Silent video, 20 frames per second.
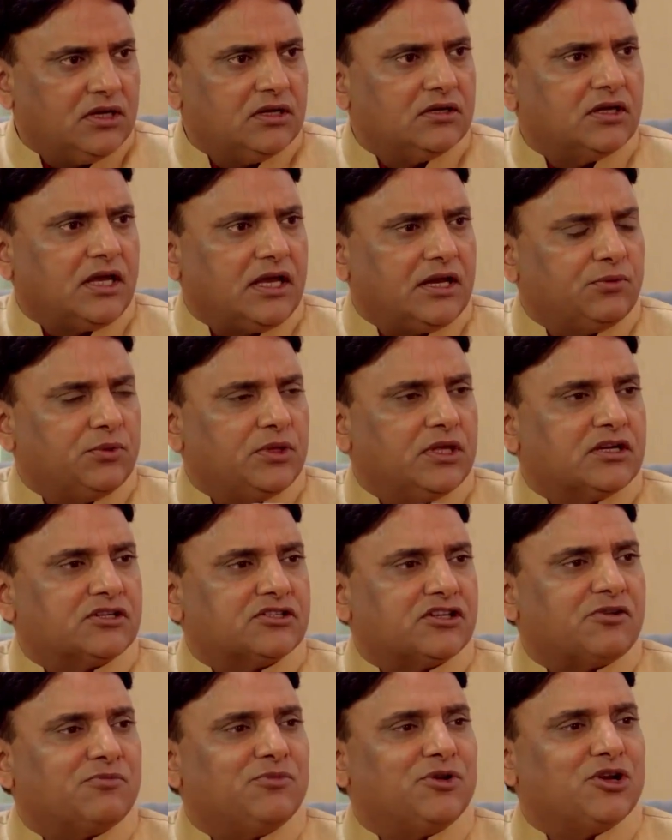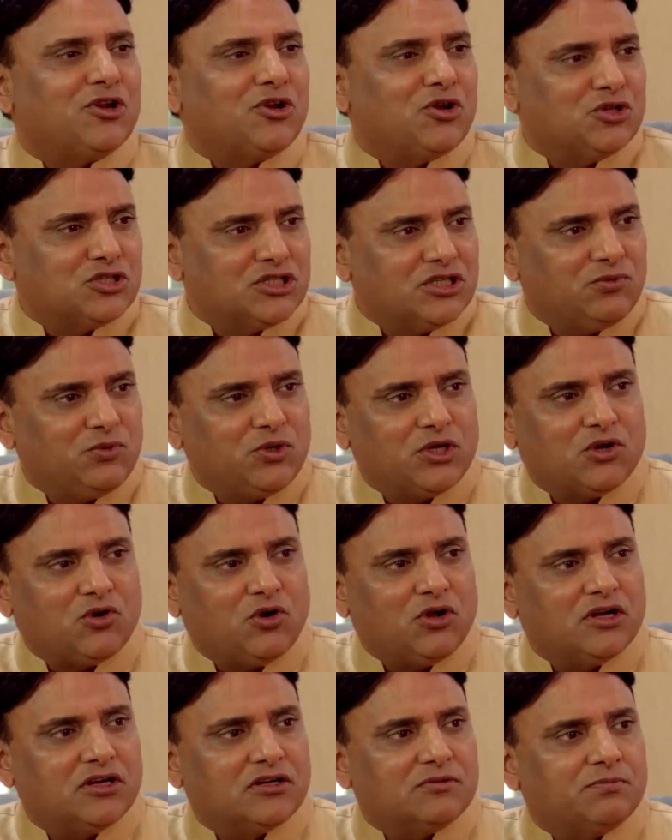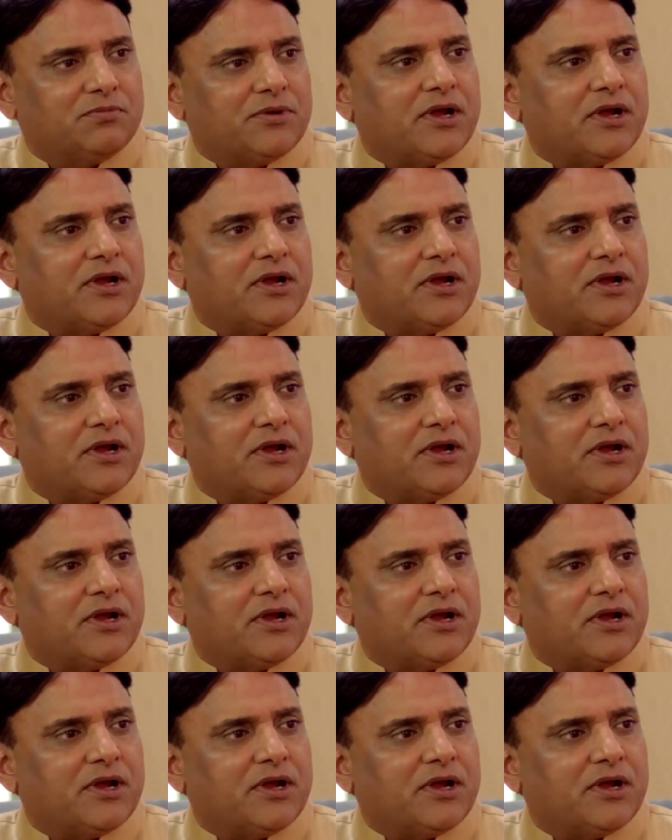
In Ayurvedic terminology, we call it